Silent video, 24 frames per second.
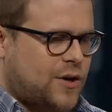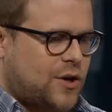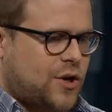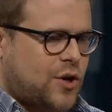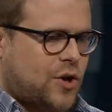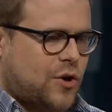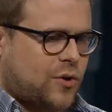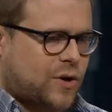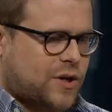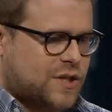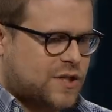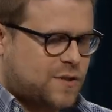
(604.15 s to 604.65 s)
you
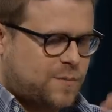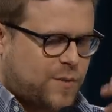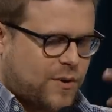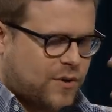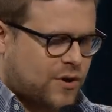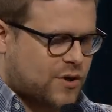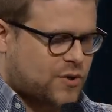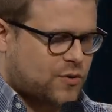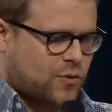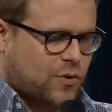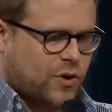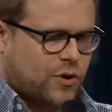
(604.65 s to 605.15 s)
know
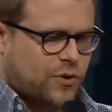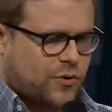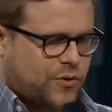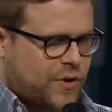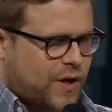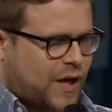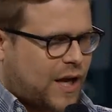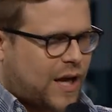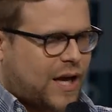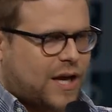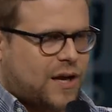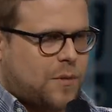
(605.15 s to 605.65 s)
conspiratorial
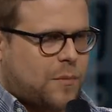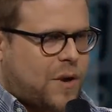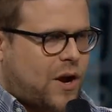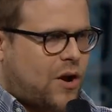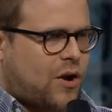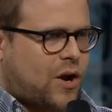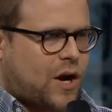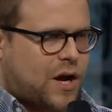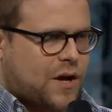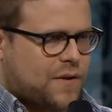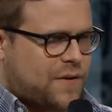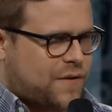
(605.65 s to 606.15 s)
thinking in
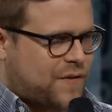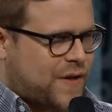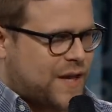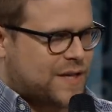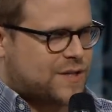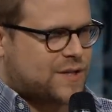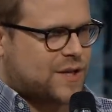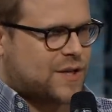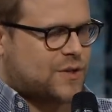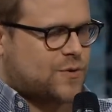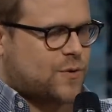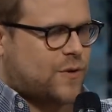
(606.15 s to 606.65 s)
America that
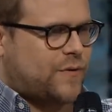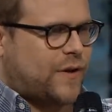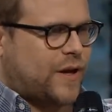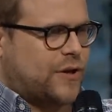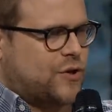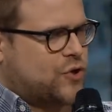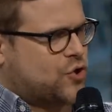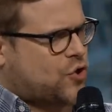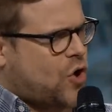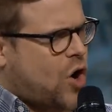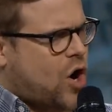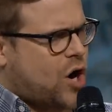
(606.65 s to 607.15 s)
that's it's sort of like
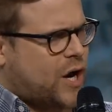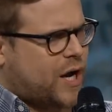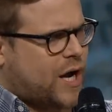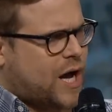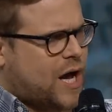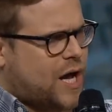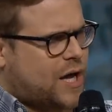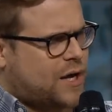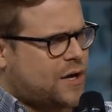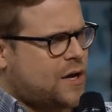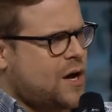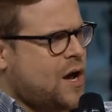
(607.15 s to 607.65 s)
drawing
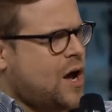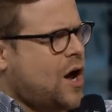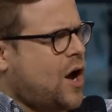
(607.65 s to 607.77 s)
on